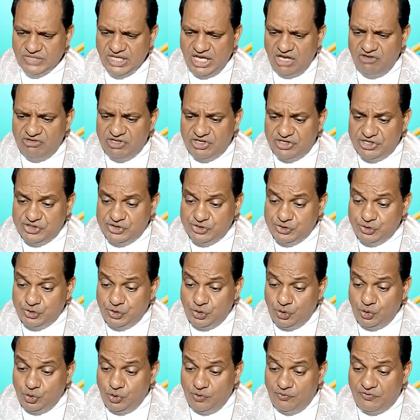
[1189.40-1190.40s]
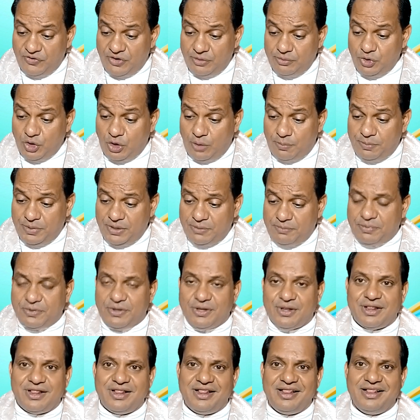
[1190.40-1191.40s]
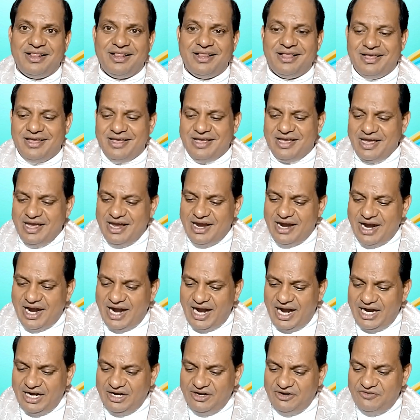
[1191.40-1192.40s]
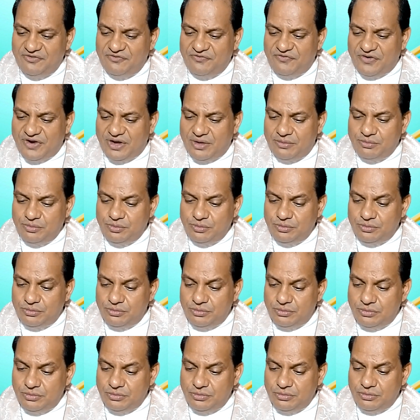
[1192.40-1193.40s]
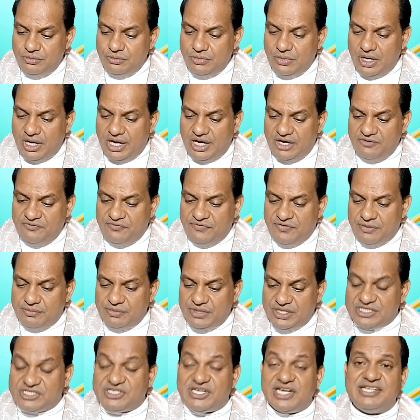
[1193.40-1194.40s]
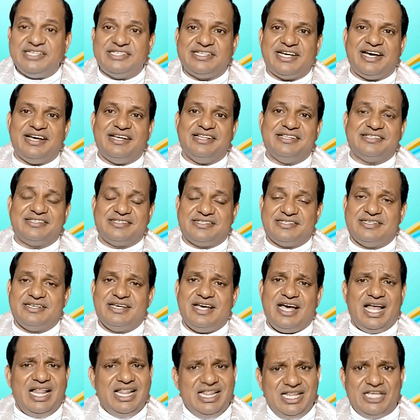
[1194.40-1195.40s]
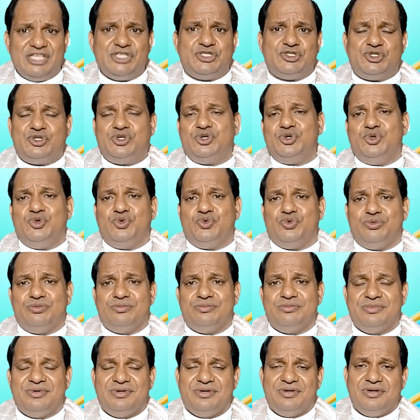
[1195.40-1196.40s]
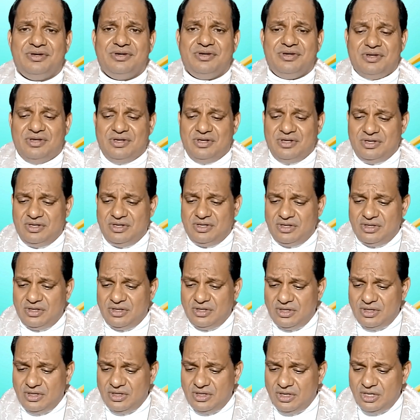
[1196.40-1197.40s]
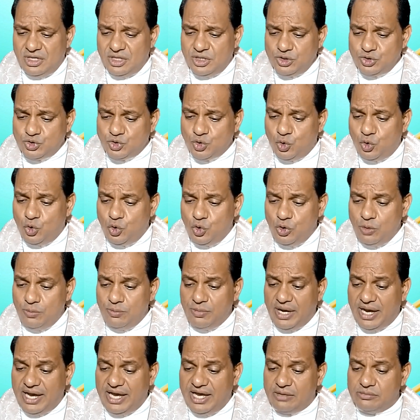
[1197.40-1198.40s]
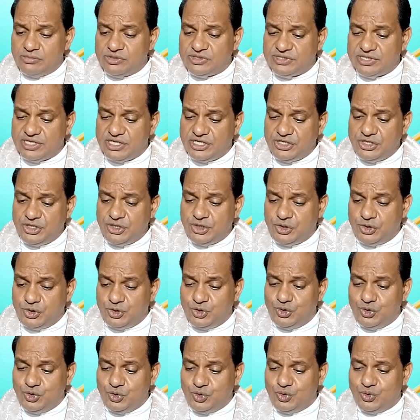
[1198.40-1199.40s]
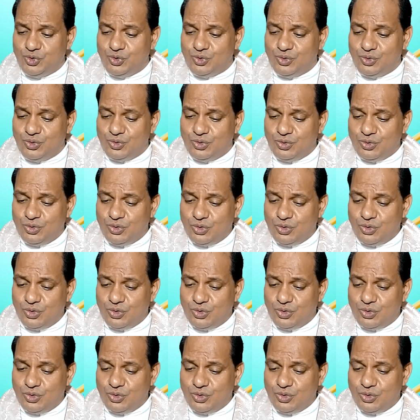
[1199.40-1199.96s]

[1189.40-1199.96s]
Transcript: I will rescue you from your people and from and from the Gentiles. I'll rescue you. To whom I am sending you